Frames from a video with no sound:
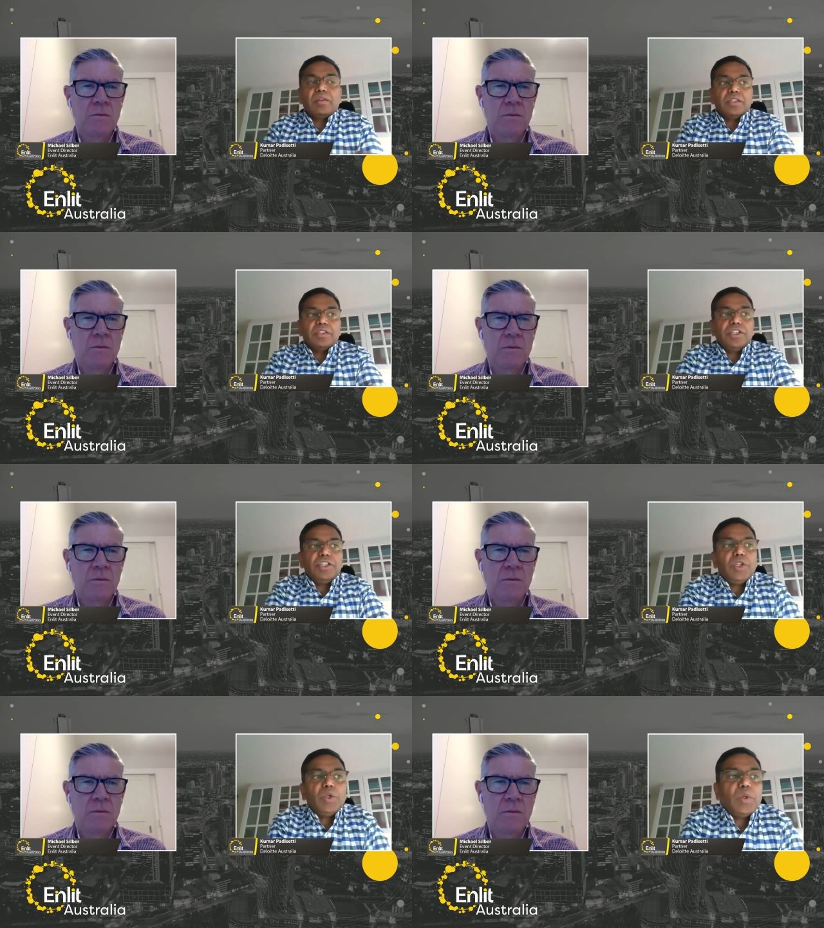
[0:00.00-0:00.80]

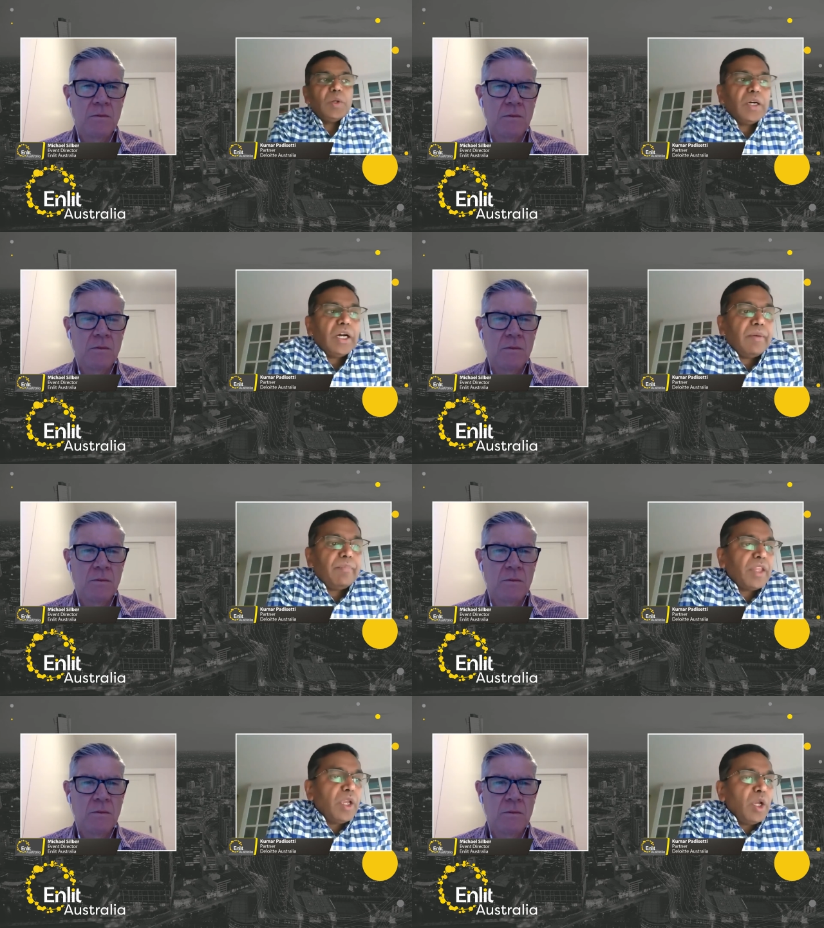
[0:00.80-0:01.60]
Speaker 1: continue
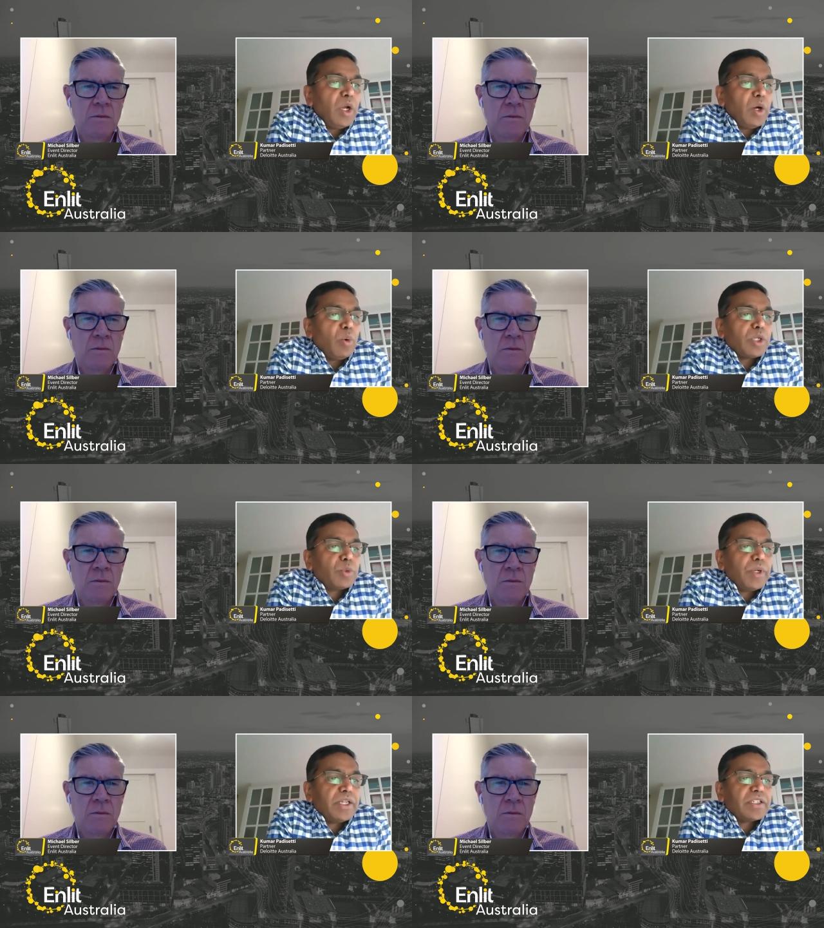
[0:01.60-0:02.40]
um,
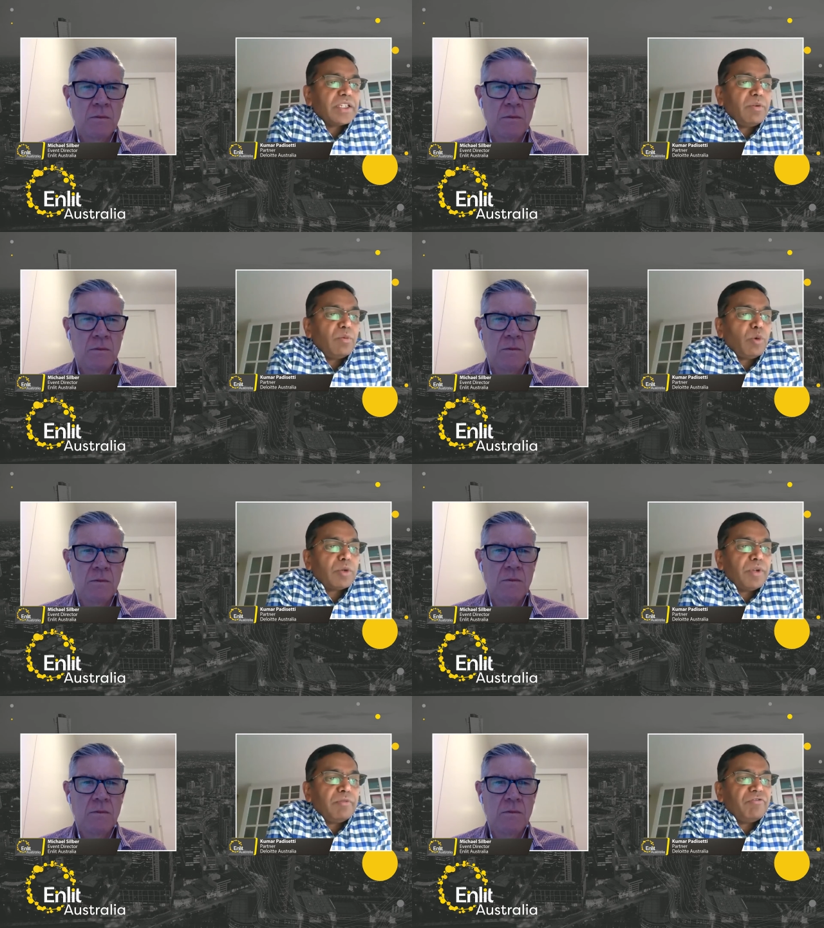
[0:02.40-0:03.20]
what we're seeing,
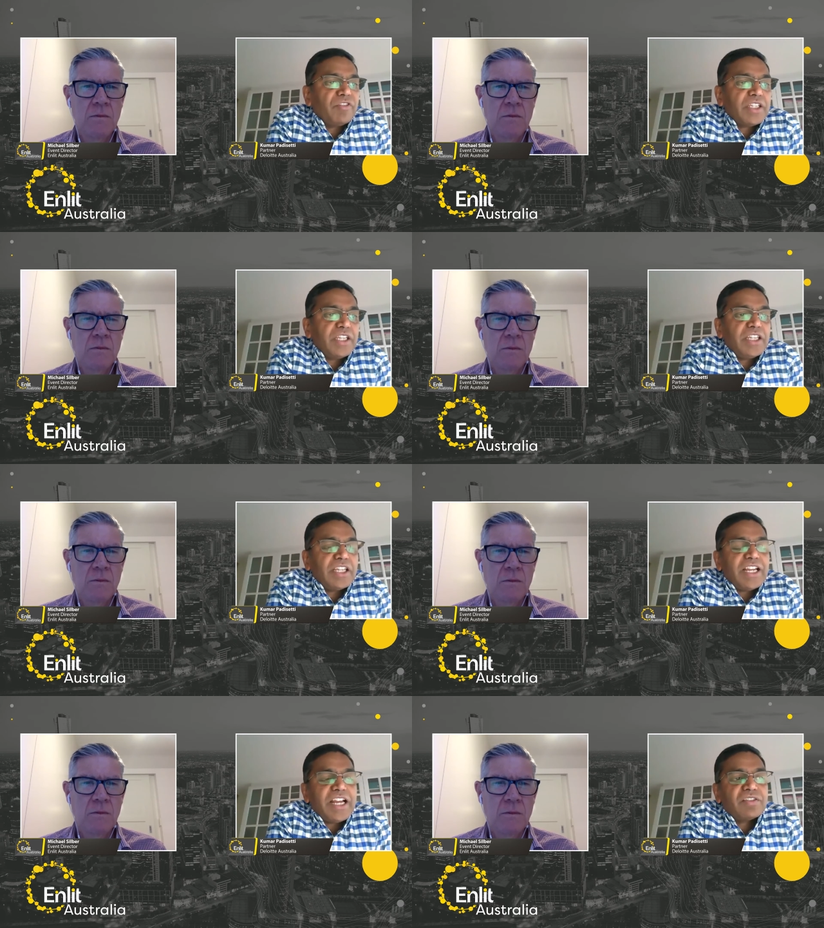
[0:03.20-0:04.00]
what we've seen in
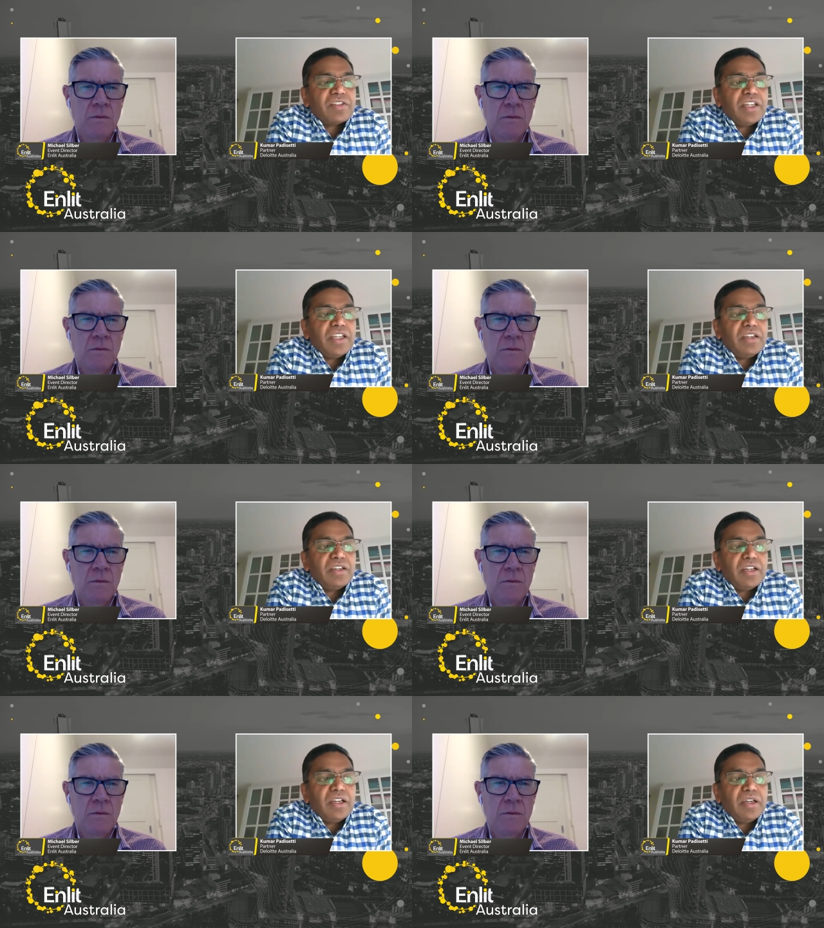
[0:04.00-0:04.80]
the last
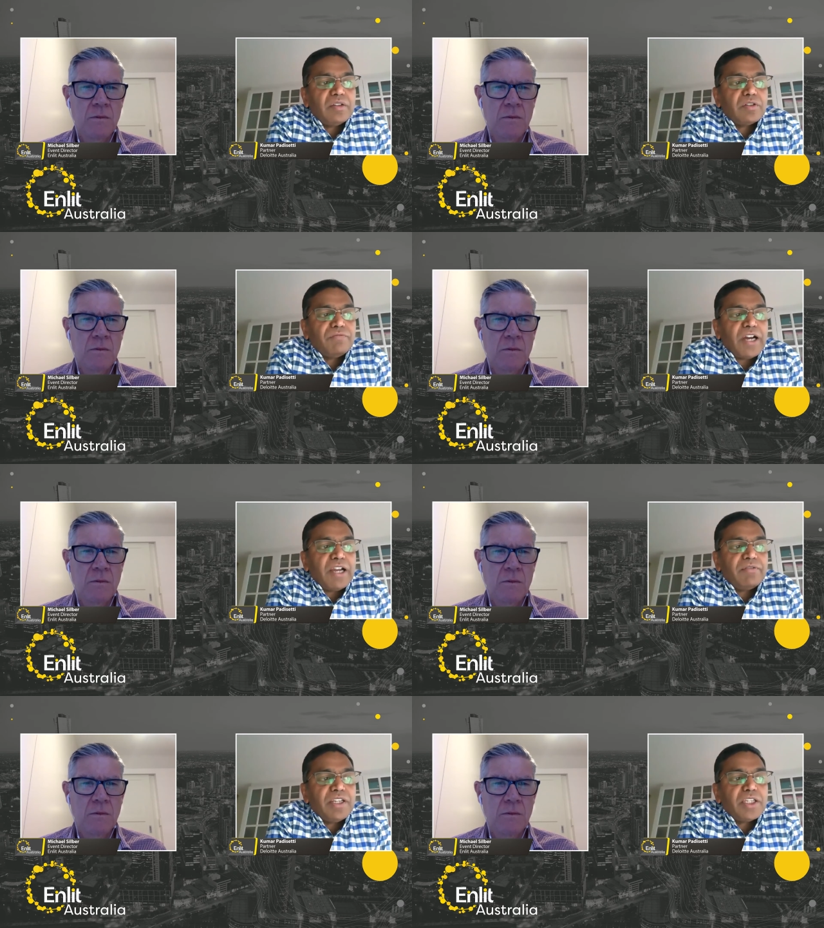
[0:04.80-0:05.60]
three uh, to
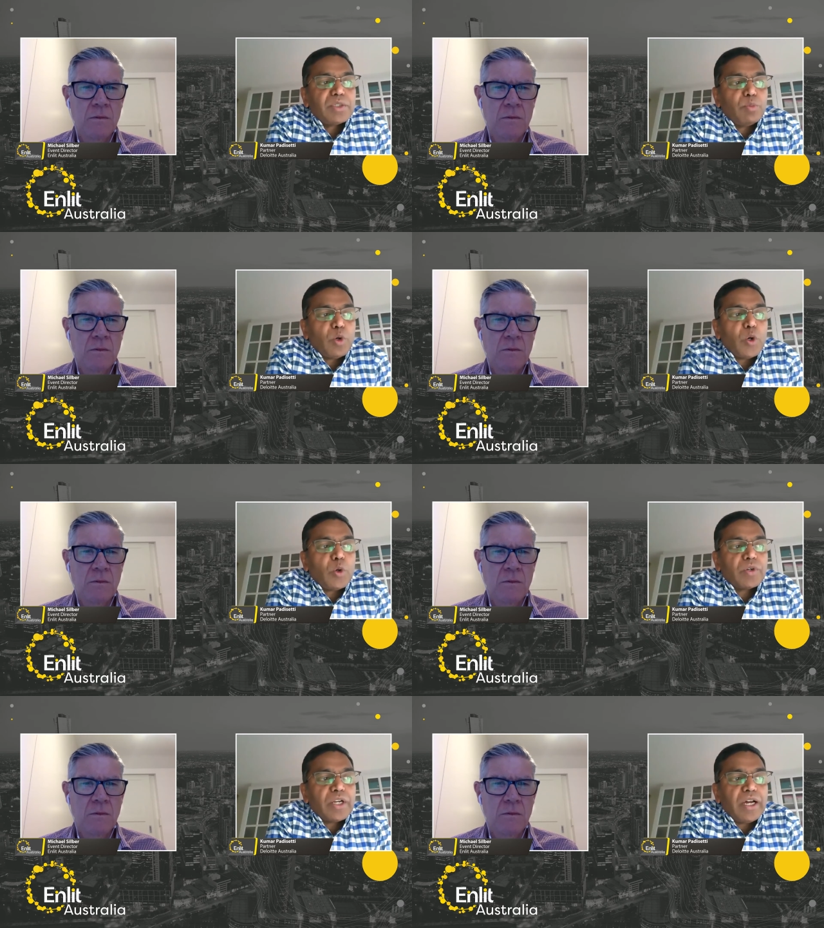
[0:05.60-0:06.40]
five years,
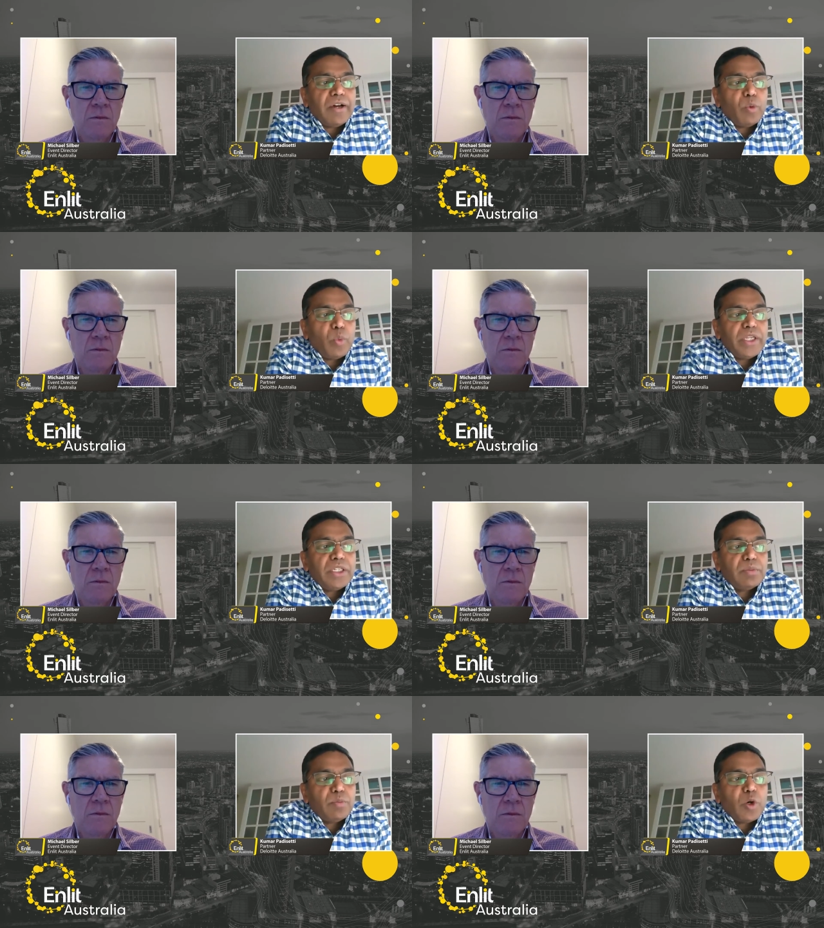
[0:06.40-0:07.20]
more uh,
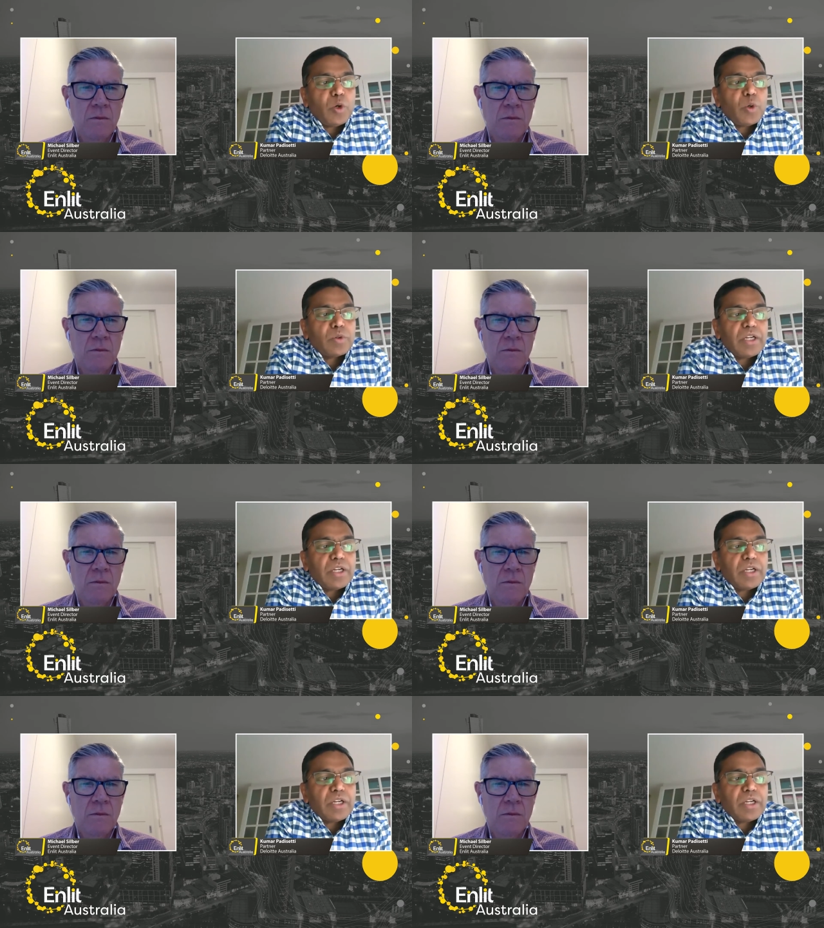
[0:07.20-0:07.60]
wind, more